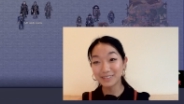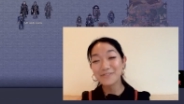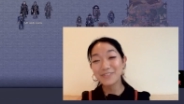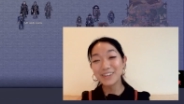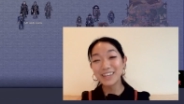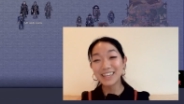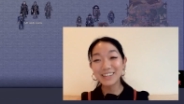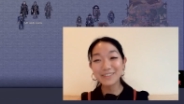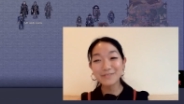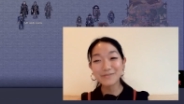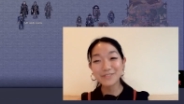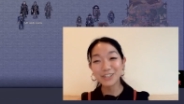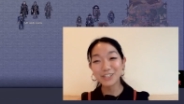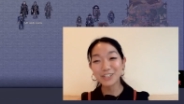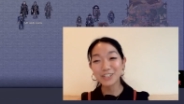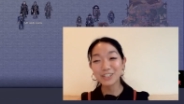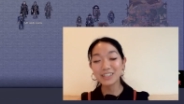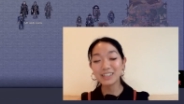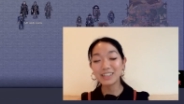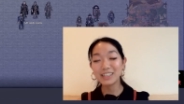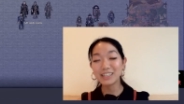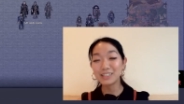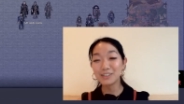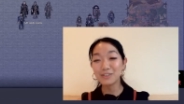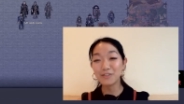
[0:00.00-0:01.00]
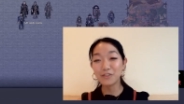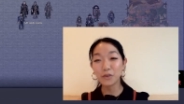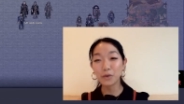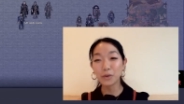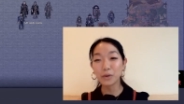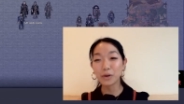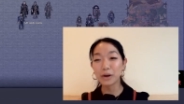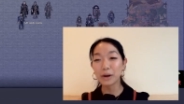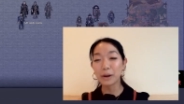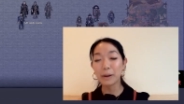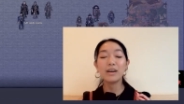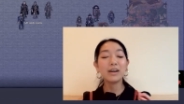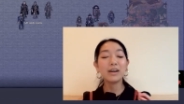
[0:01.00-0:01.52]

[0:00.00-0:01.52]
We commissioned these four,